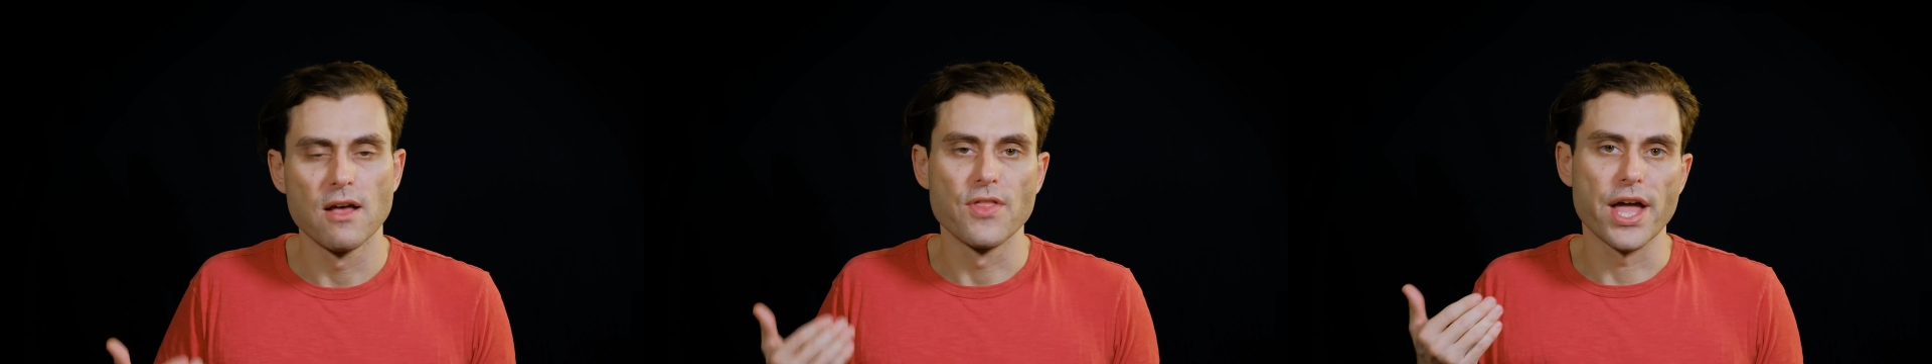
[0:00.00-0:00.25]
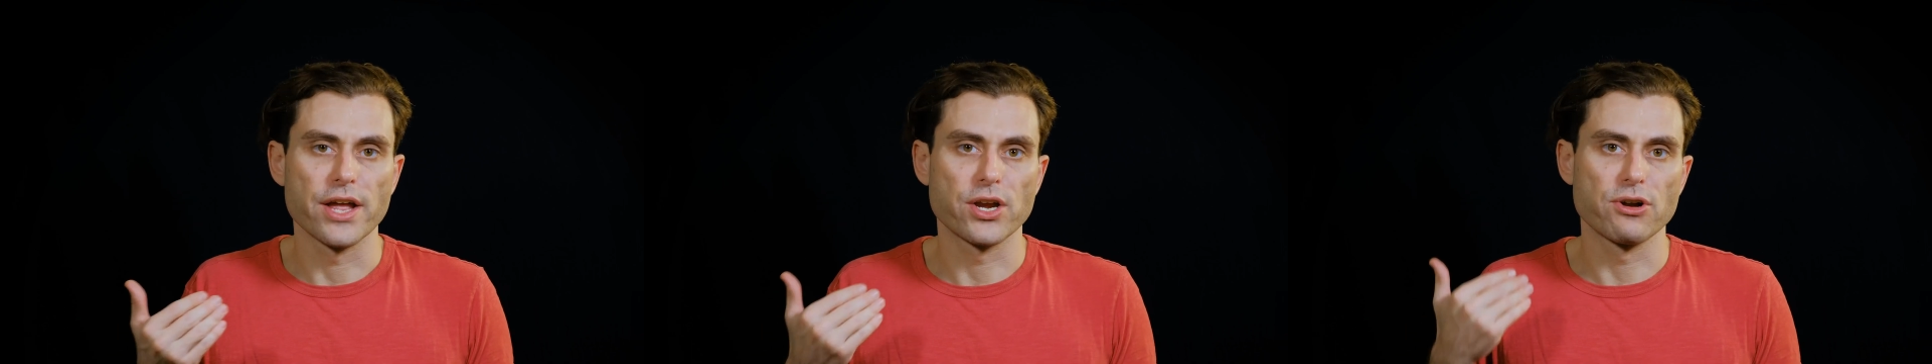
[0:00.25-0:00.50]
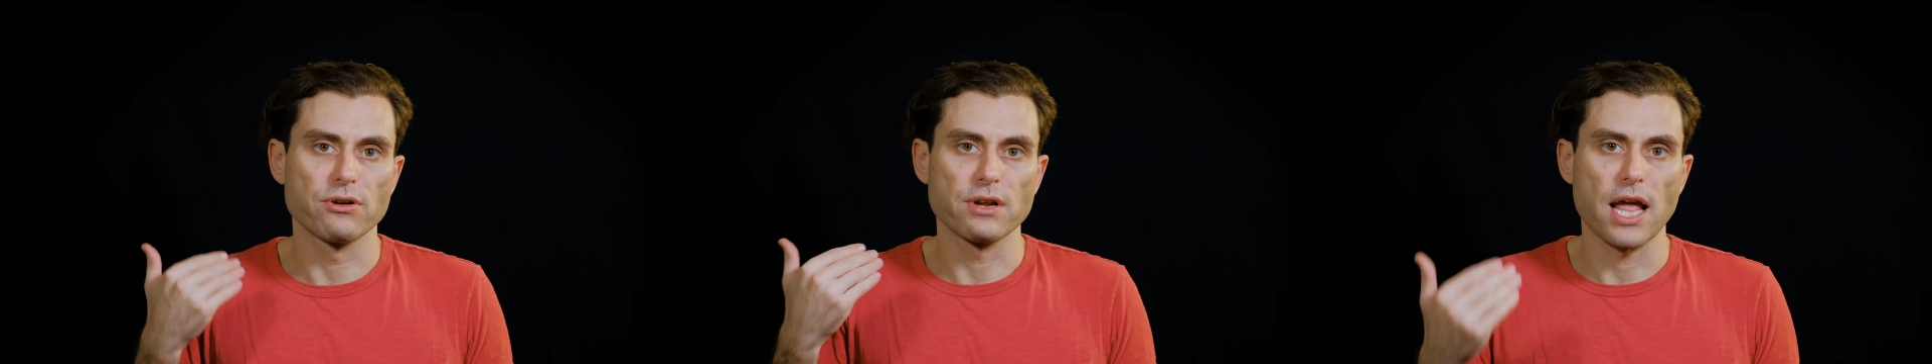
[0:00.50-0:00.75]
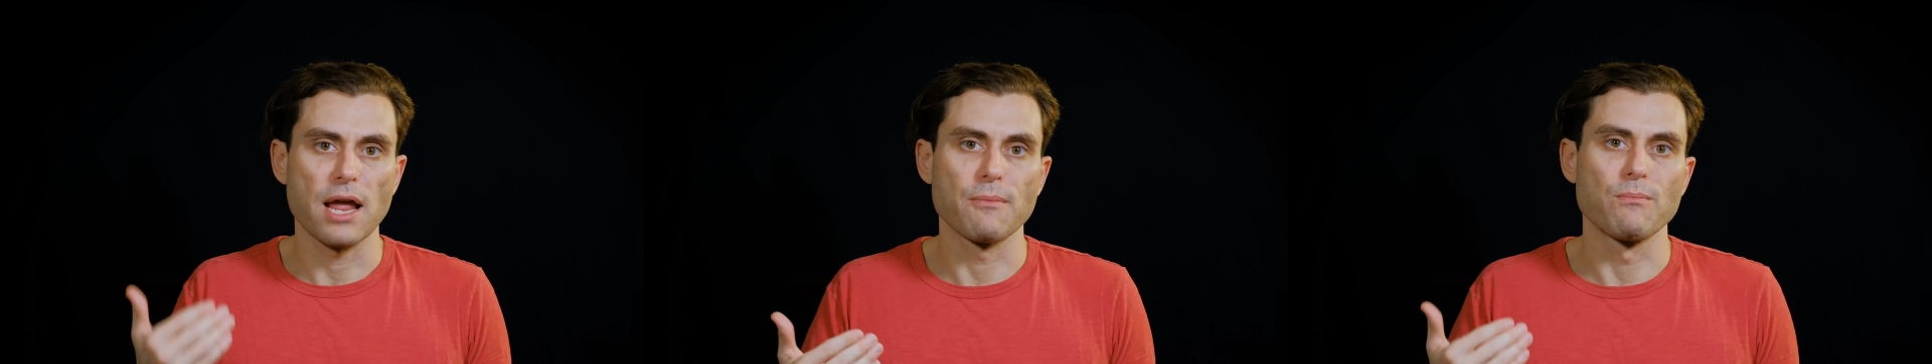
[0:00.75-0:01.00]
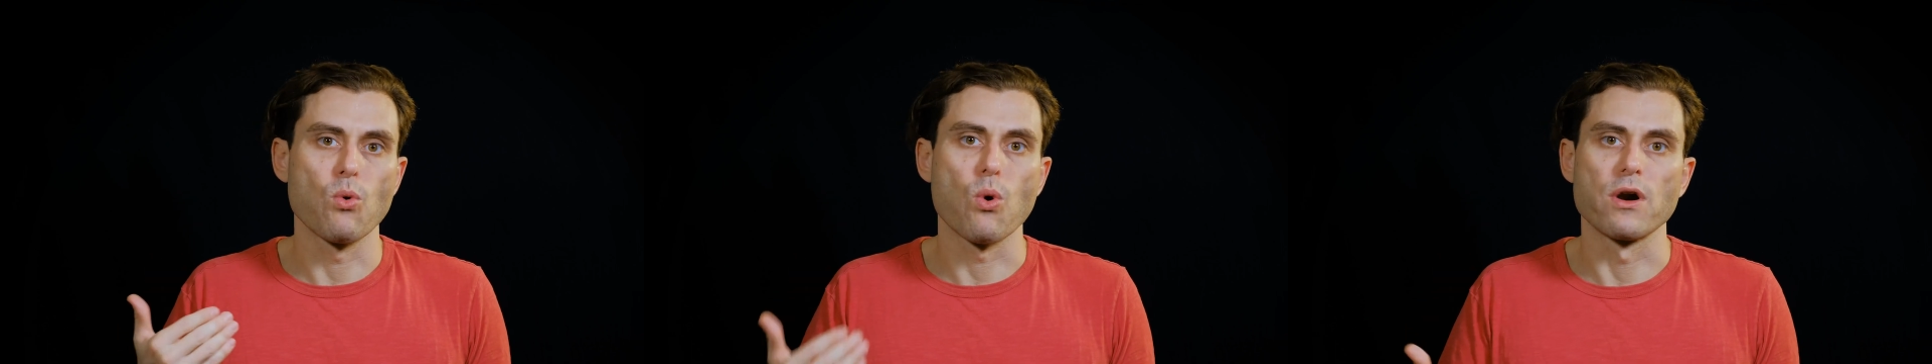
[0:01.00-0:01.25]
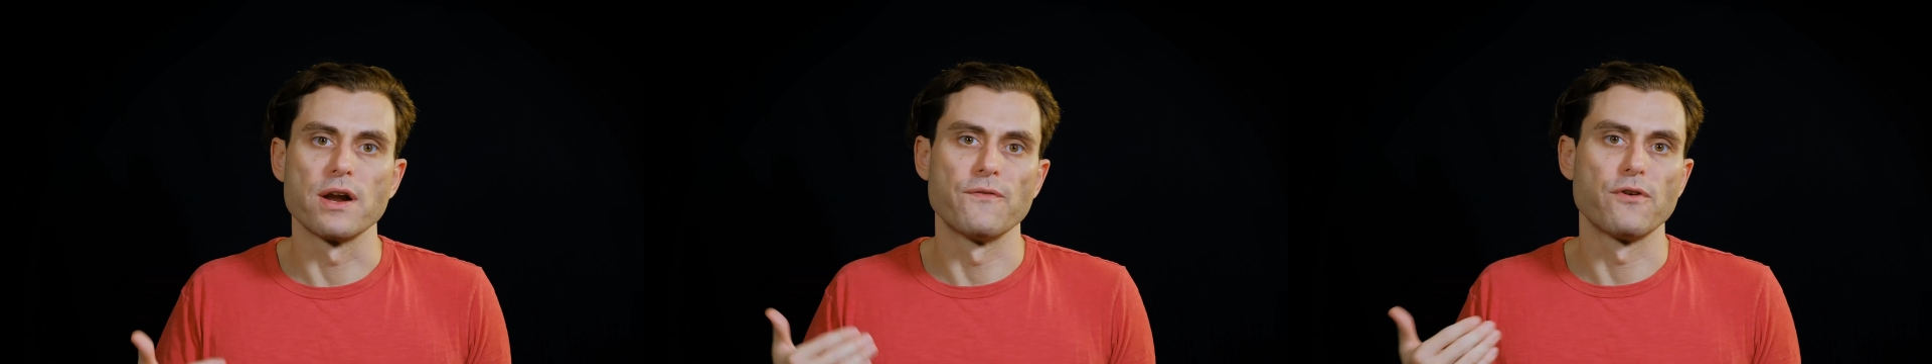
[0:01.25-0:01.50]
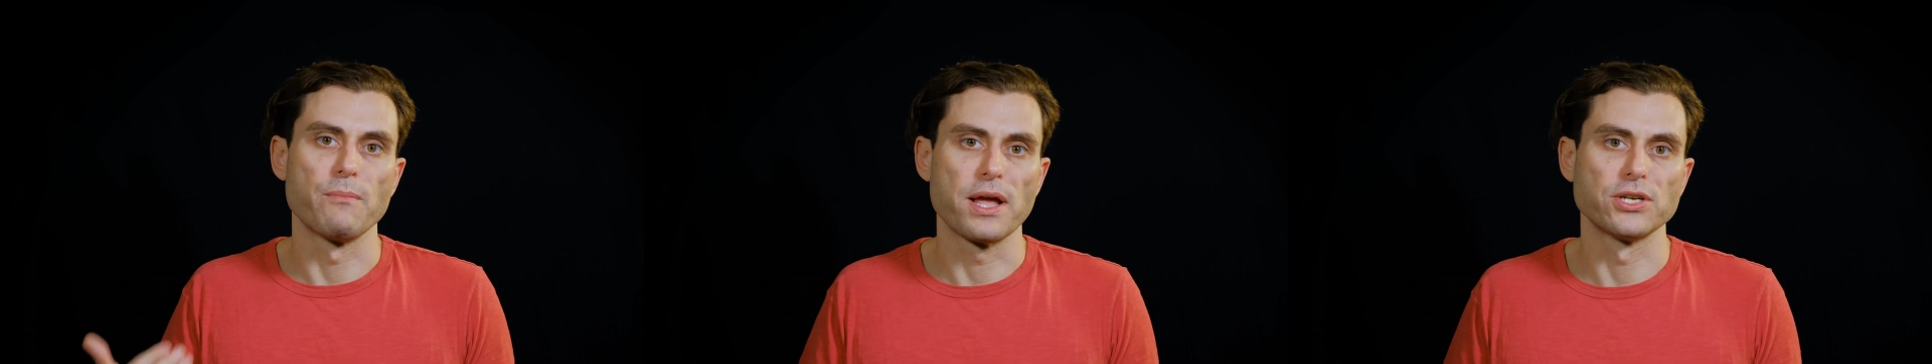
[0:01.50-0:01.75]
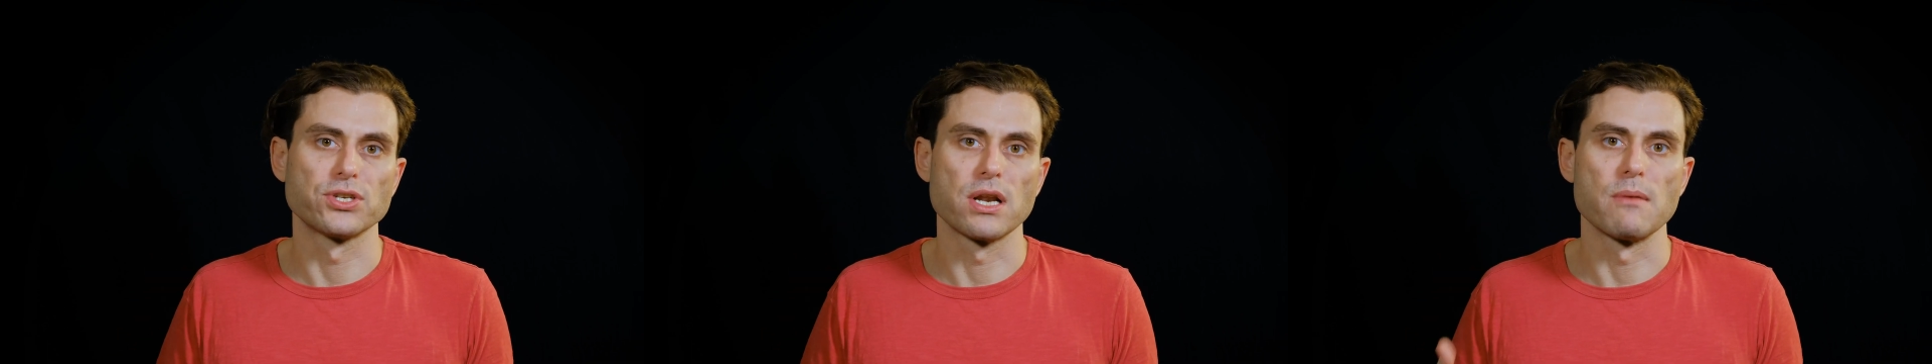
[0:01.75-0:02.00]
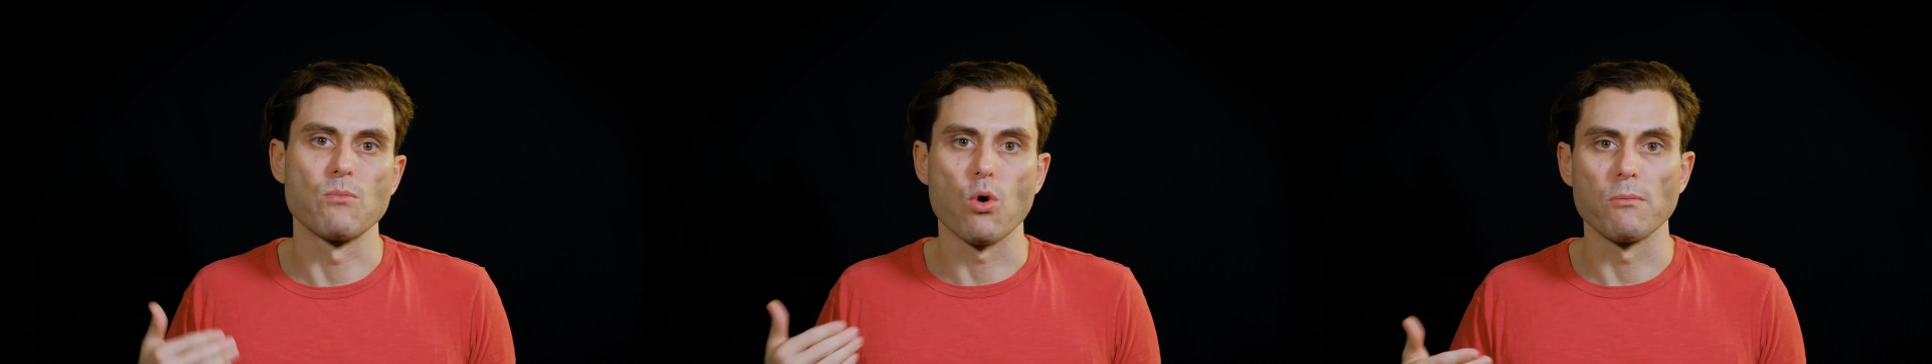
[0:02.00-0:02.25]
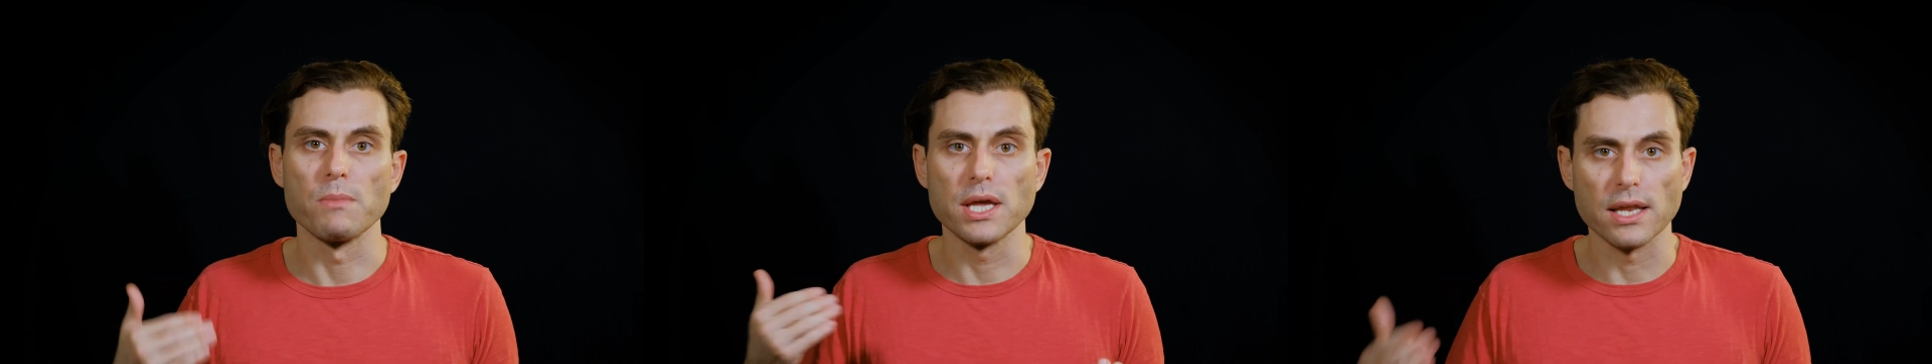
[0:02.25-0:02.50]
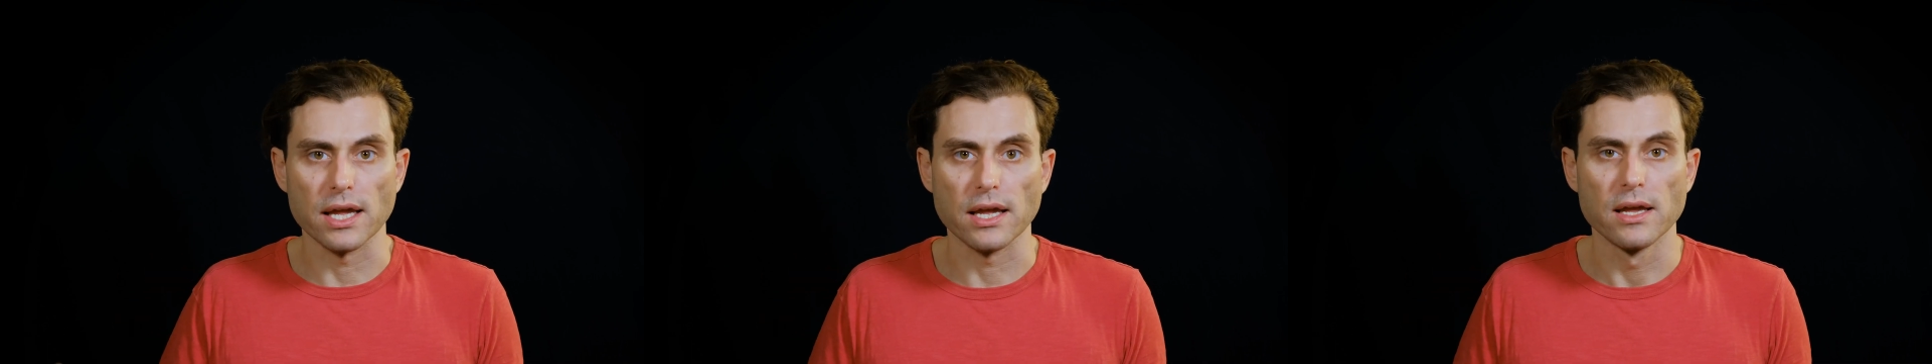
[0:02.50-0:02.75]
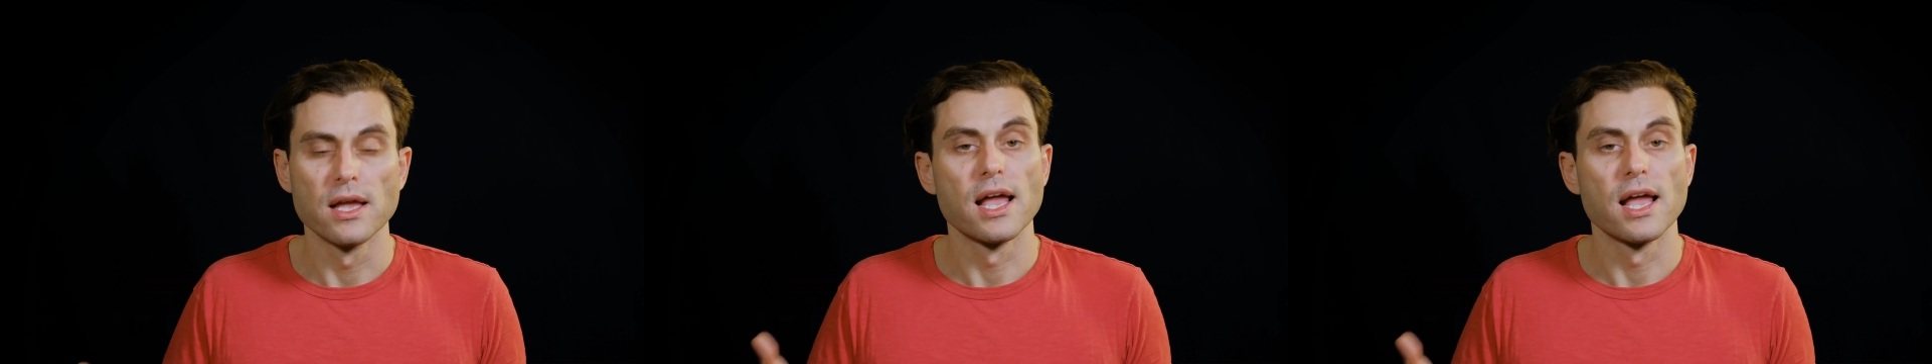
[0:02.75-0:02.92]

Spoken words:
that create more information and more meaning,